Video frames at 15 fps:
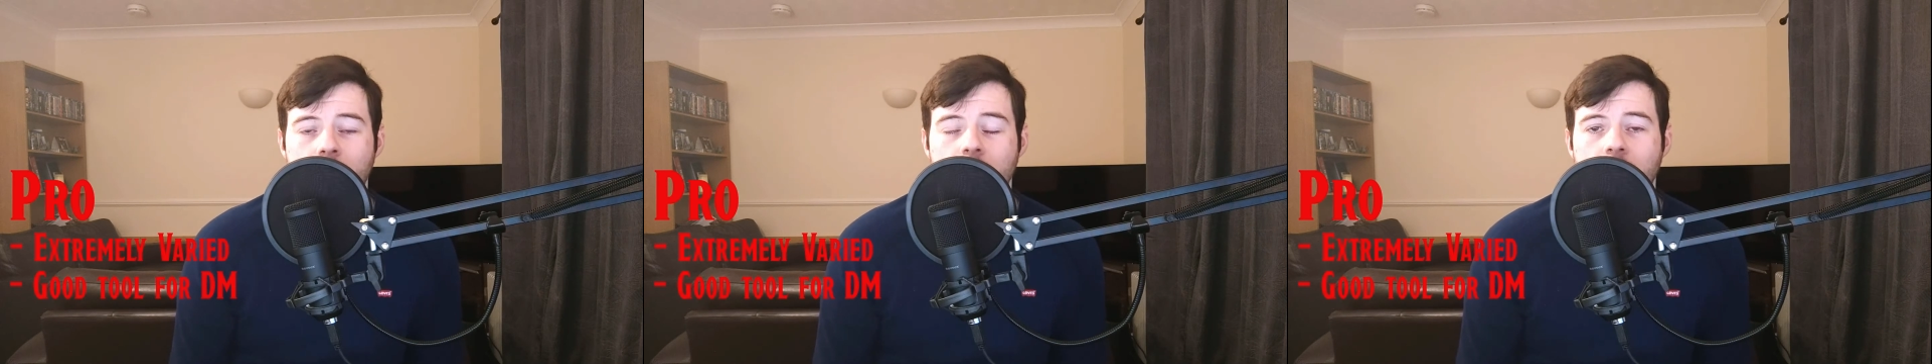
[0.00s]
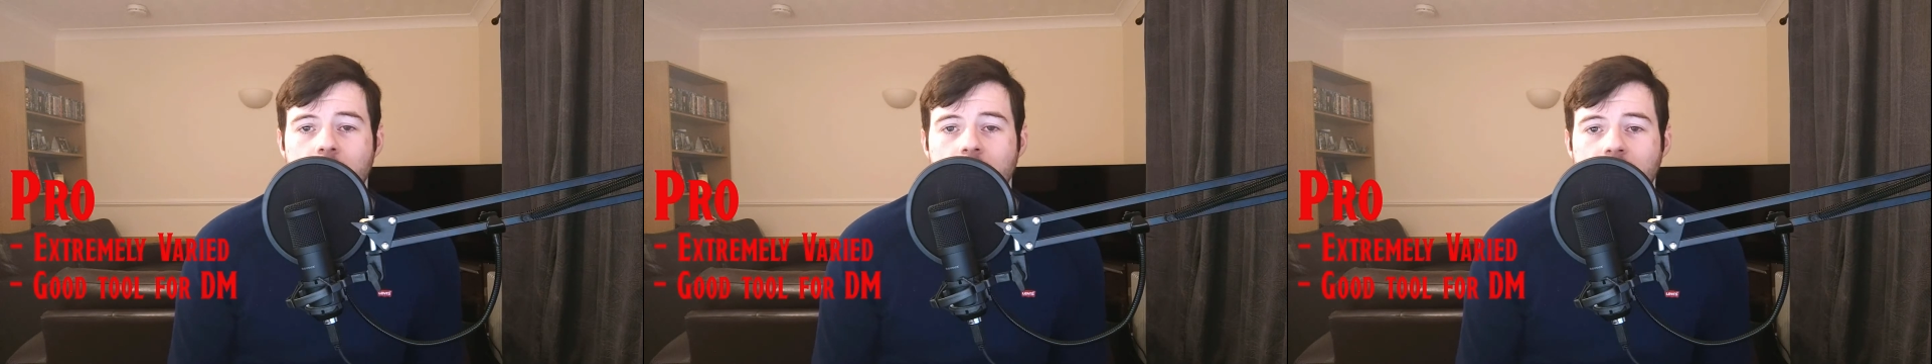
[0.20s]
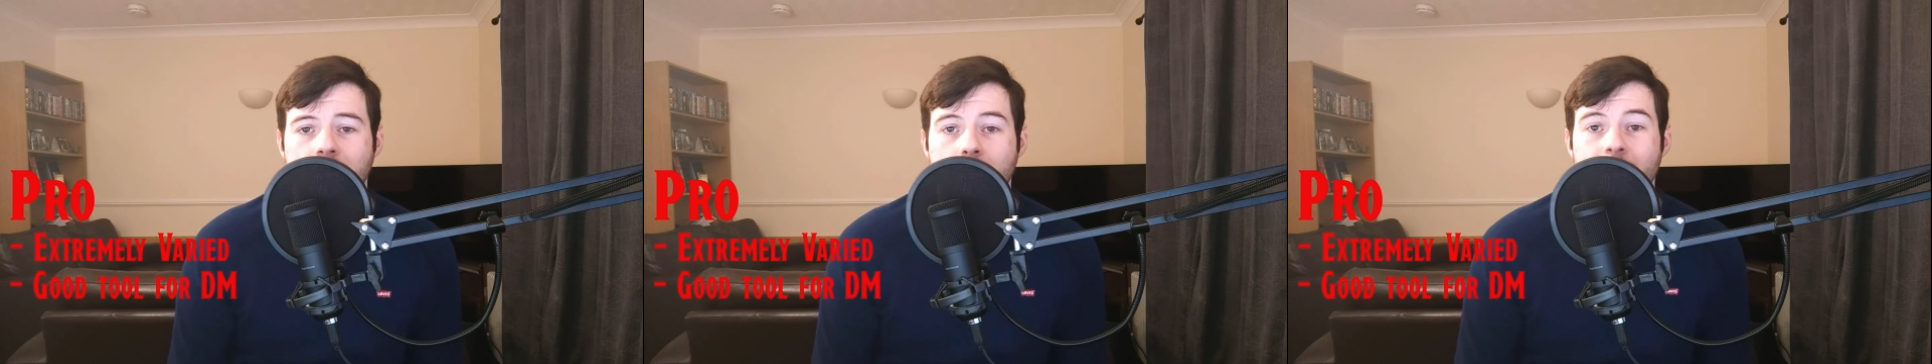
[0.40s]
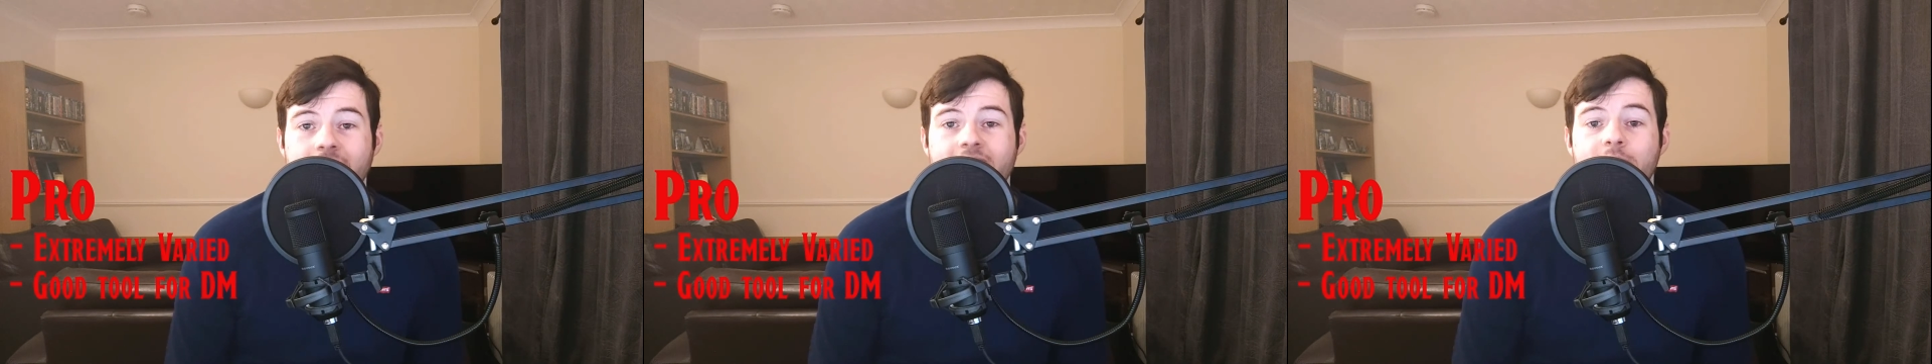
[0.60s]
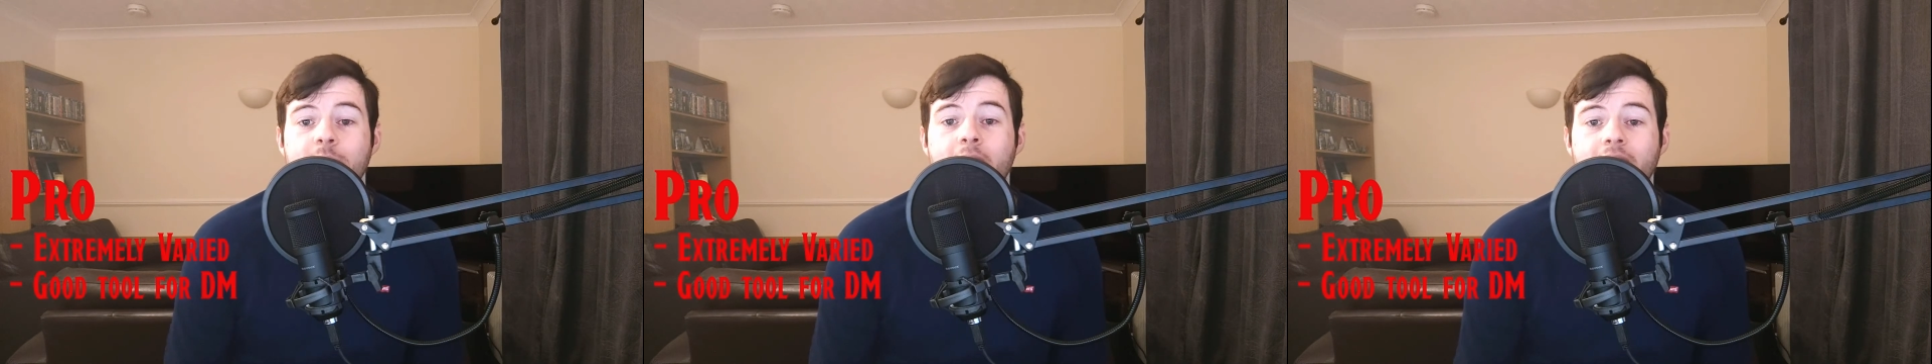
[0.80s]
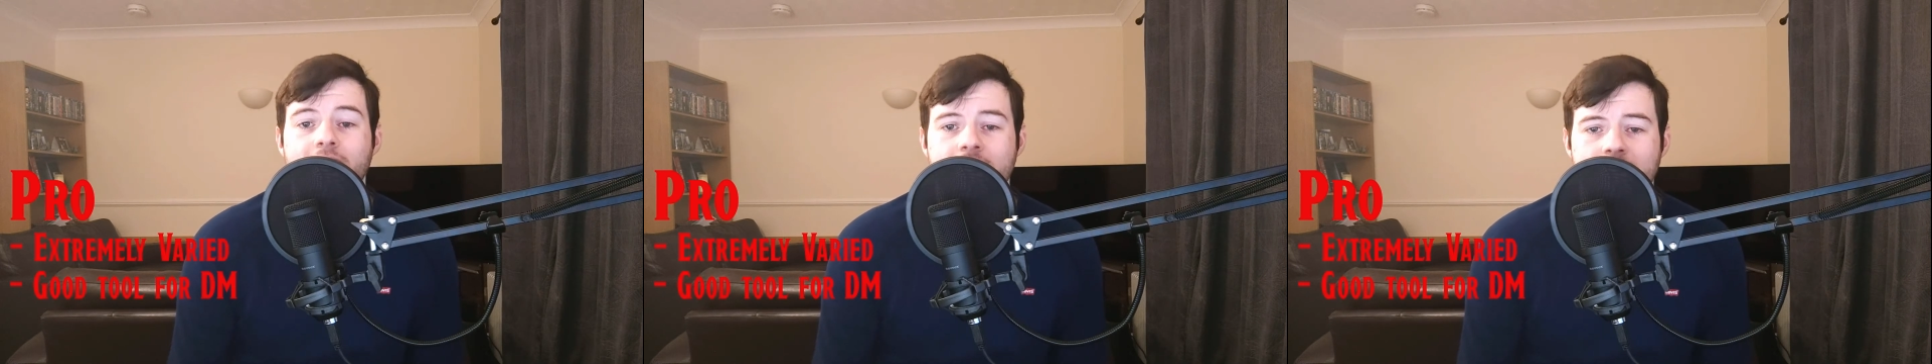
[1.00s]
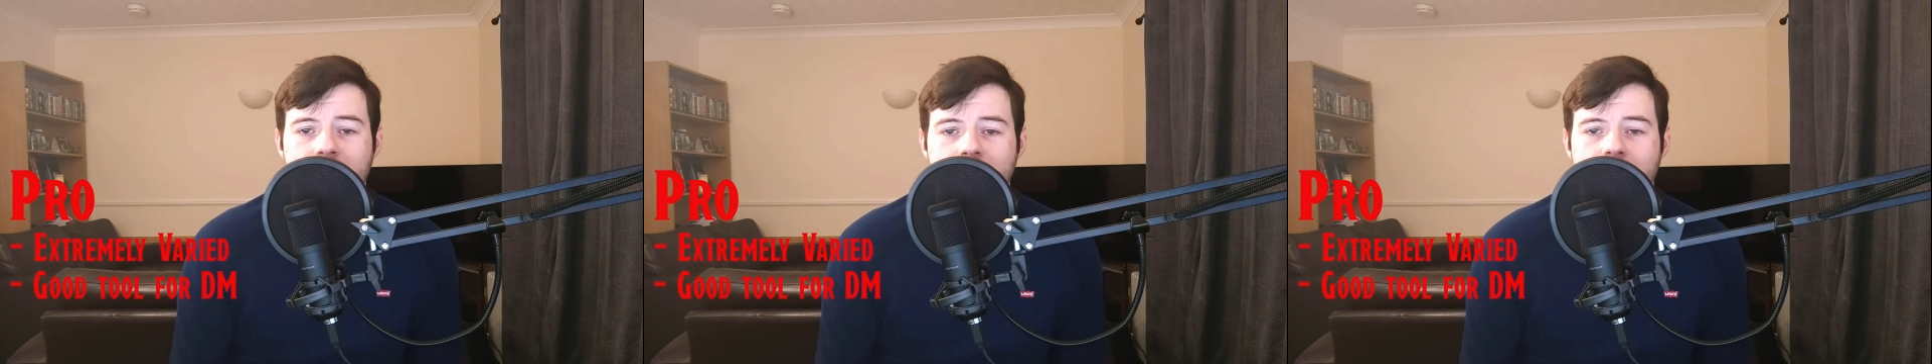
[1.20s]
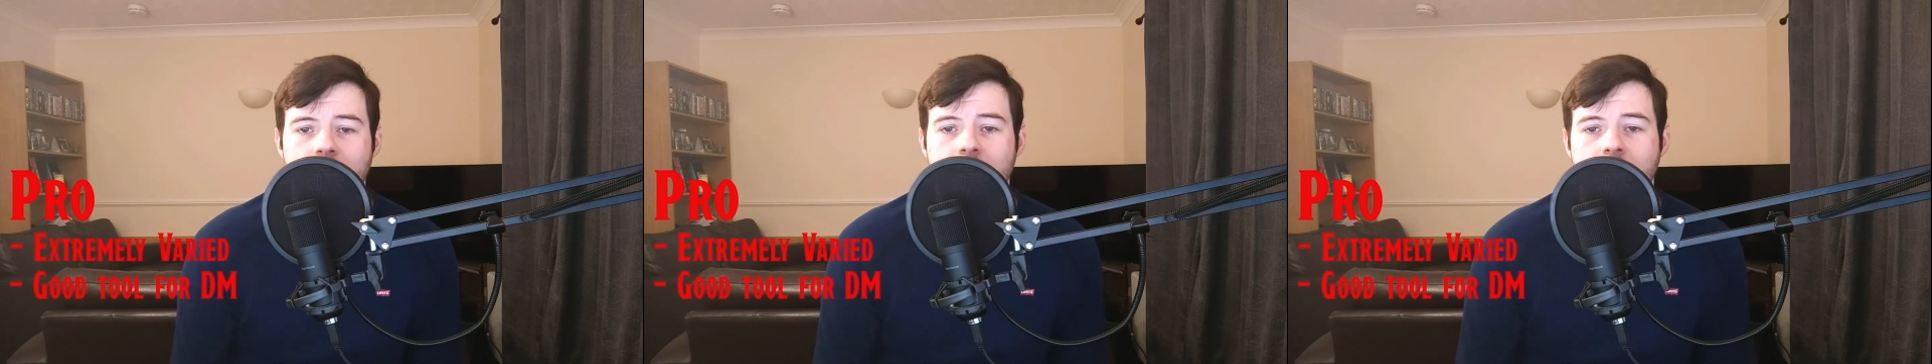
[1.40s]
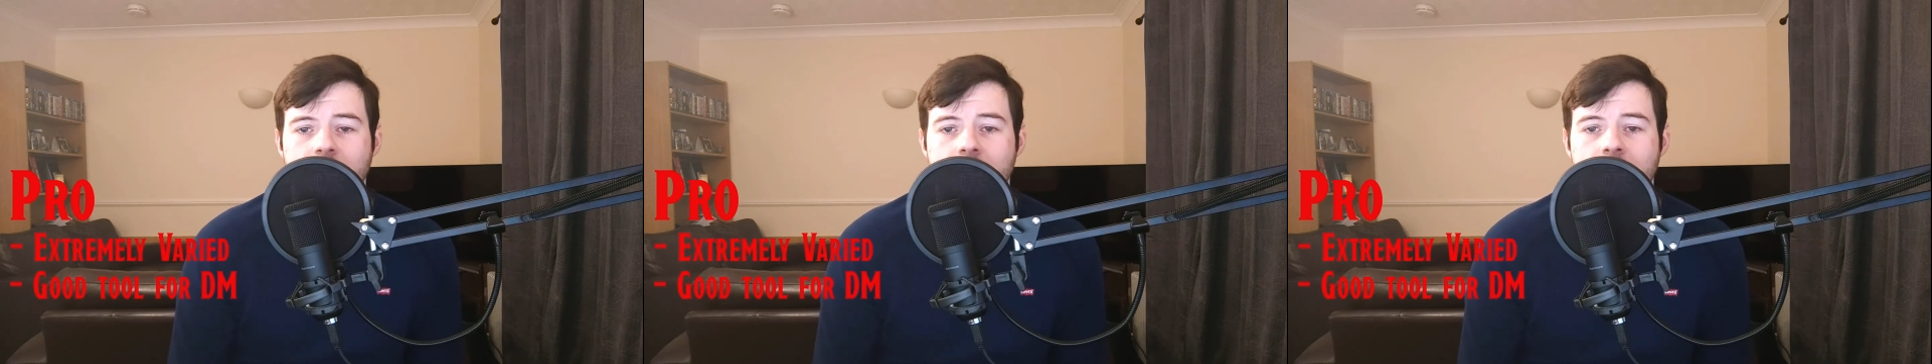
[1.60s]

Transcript: and how expansive it is,